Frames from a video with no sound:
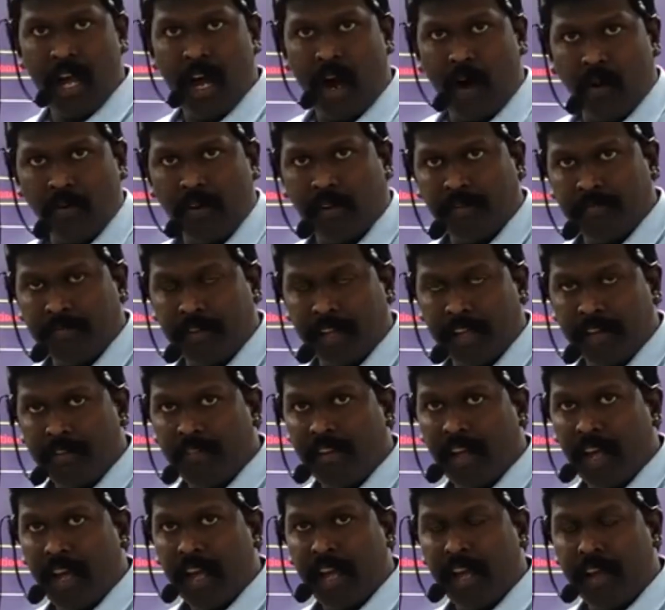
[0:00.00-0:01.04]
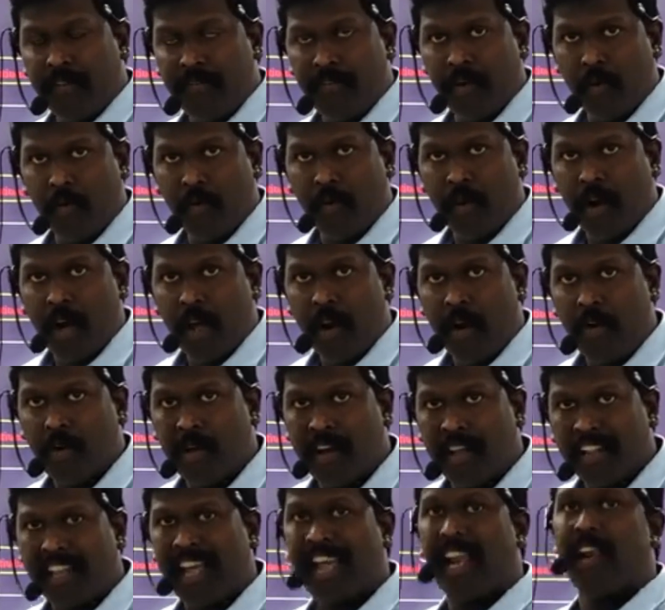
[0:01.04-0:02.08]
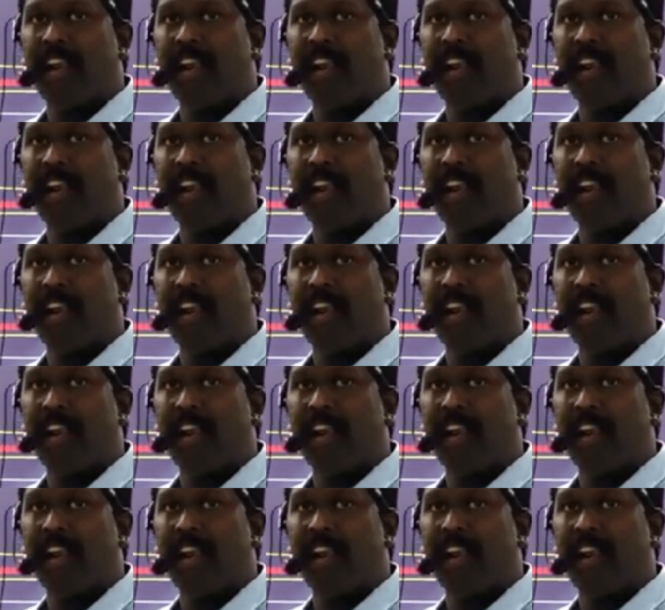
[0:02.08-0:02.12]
Out of this, if you look at the